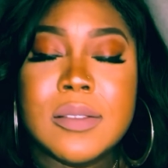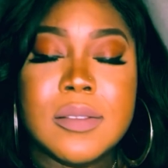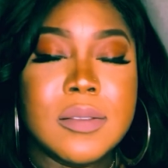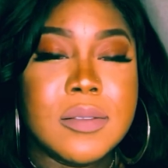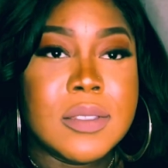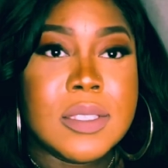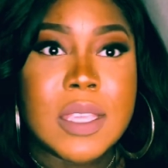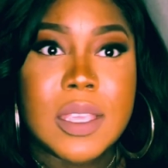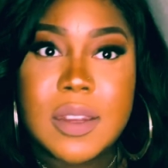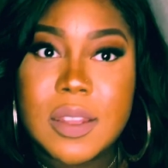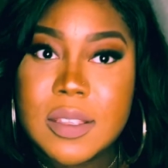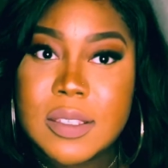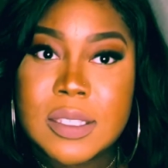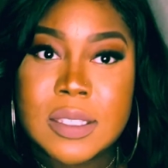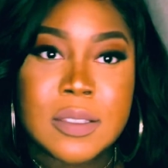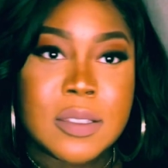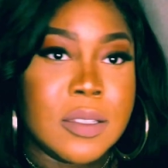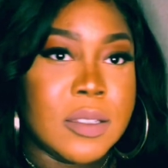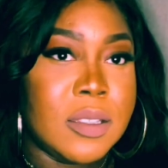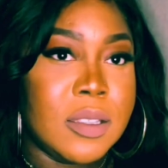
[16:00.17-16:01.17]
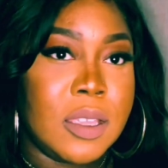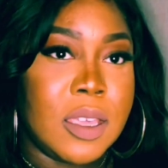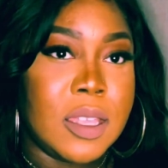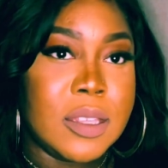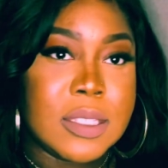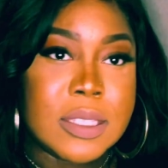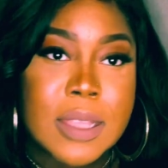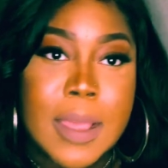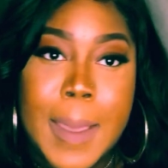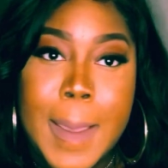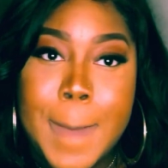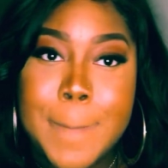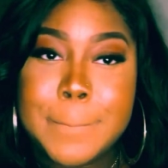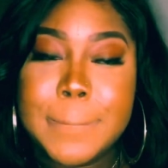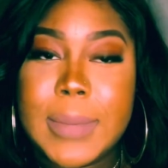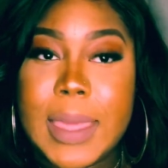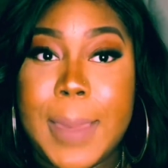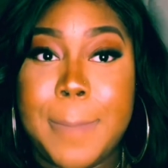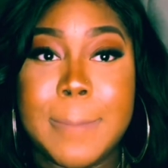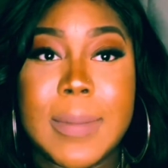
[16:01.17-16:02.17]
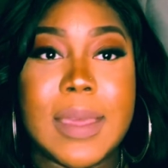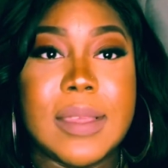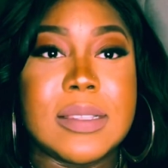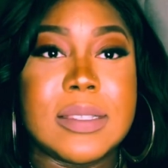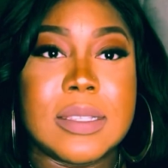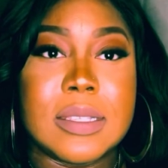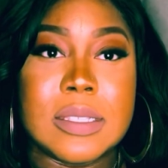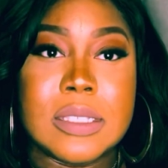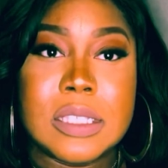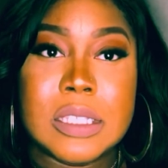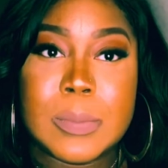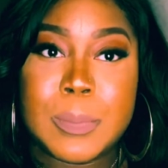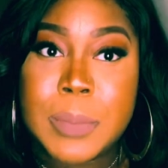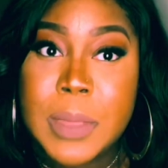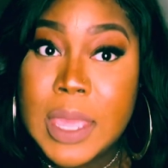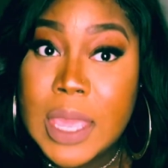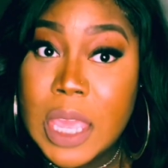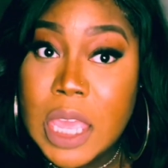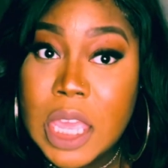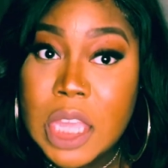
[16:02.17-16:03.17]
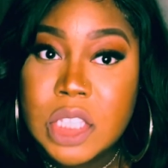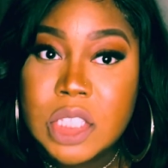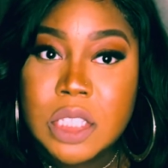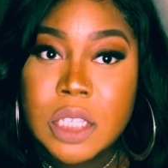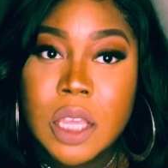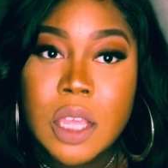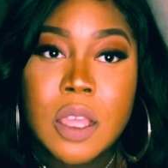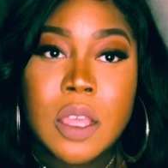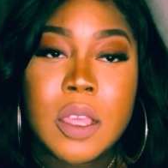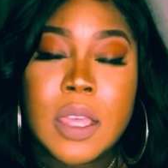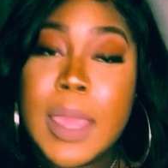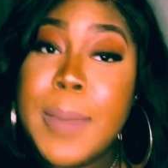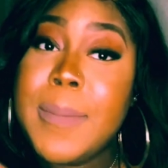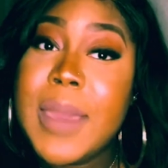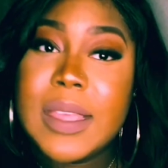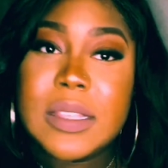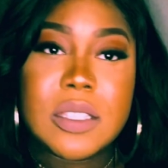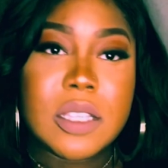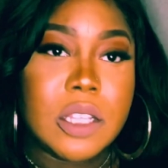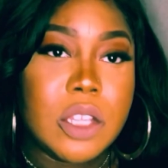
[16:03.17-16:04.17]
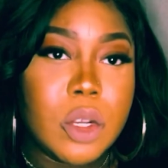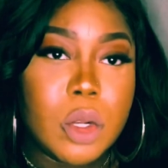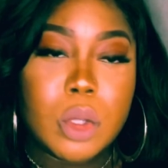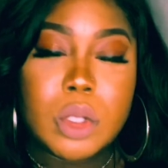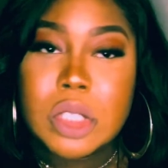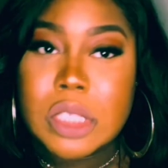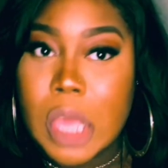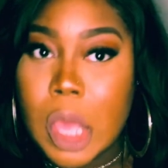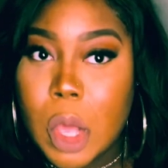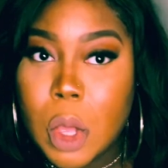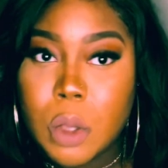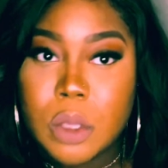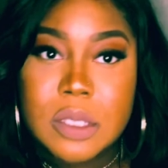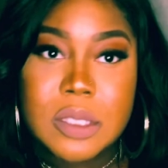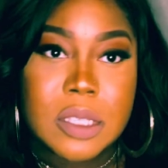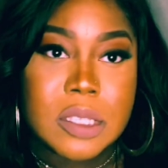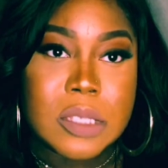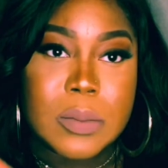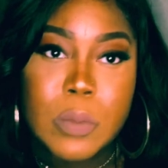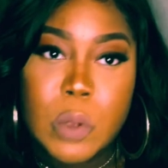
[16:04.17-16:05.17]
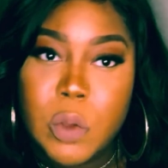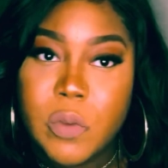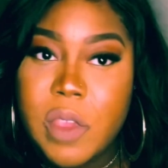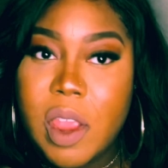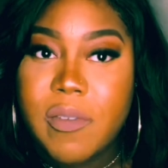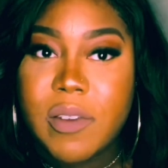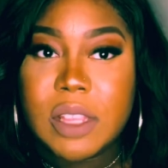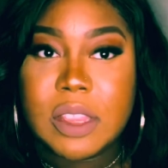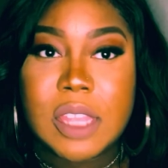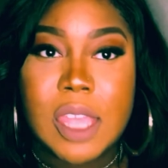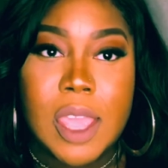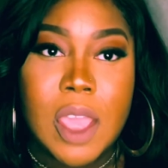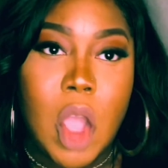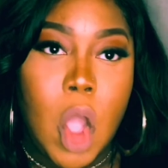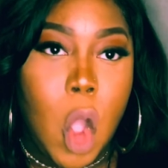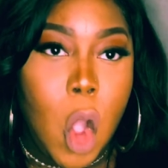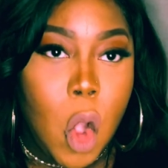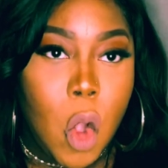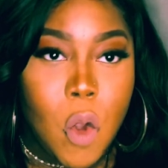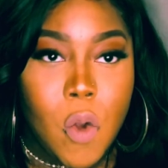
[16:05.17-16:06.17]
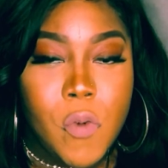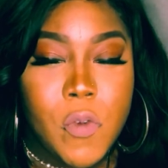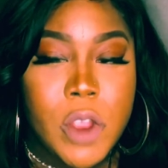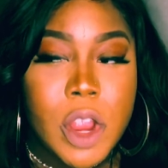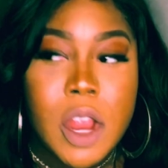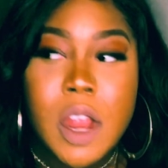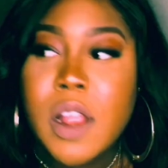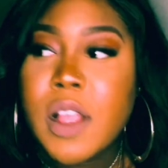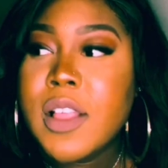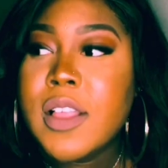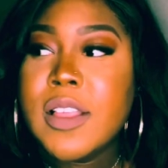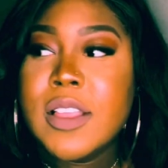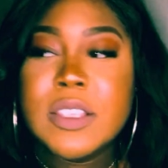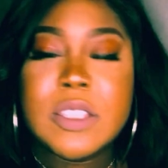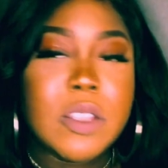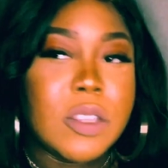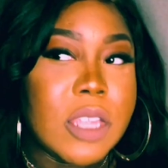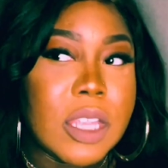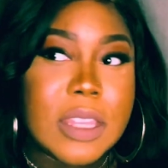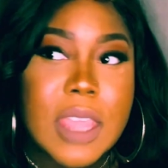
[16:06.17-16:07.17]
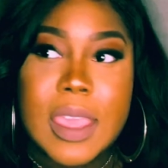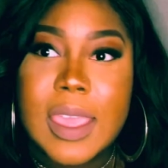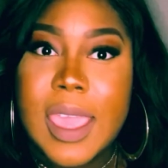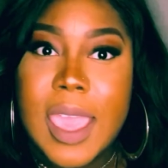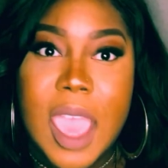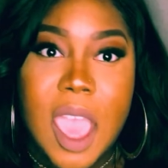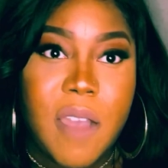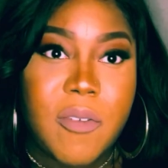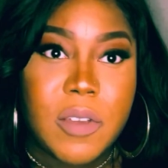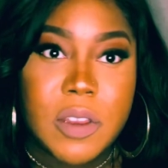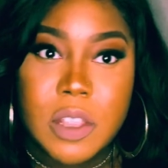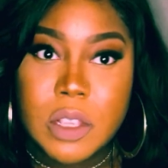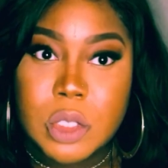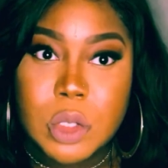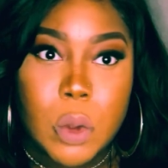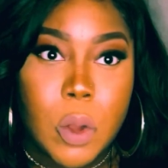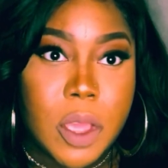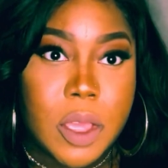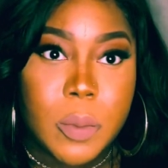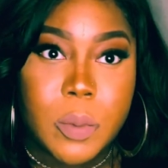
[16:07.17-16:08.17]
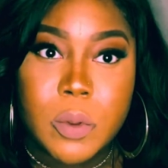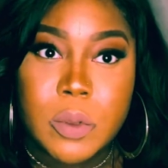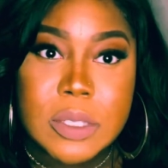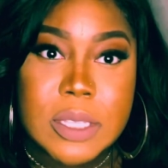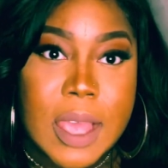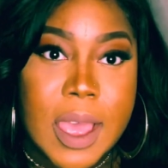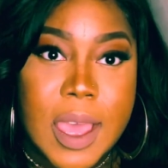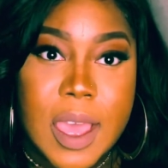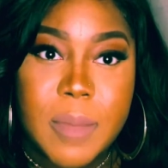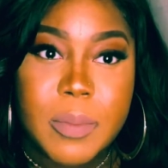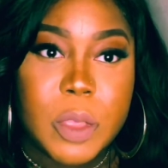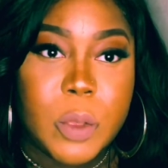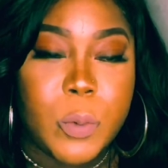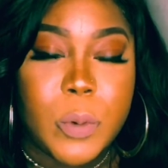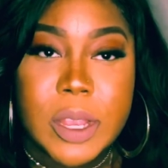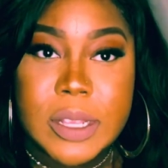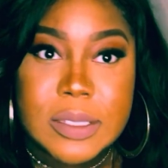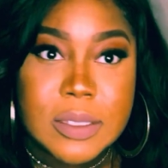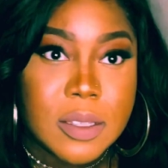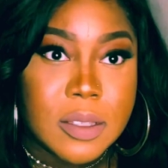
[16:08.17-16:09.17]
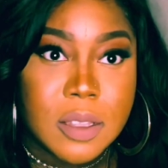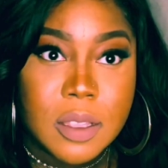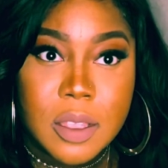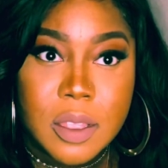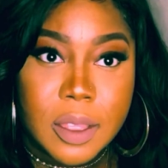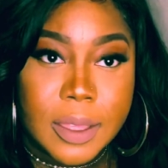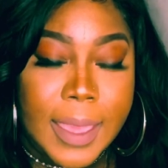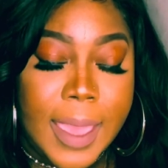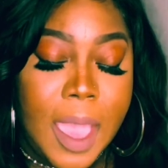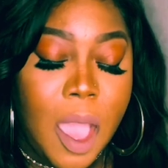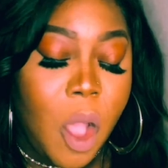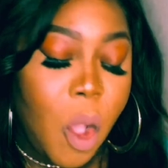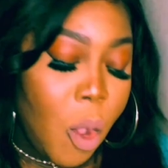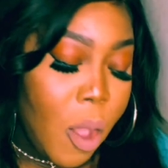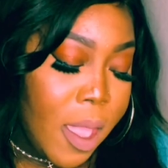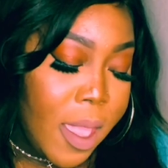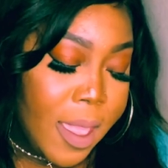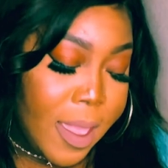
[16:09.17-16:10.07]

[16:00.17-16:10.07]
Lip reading: Dennis gets up. He makes a speech. He makes a little toast to smooth everything over so that they can have an enjoyable time the rest of the cookout.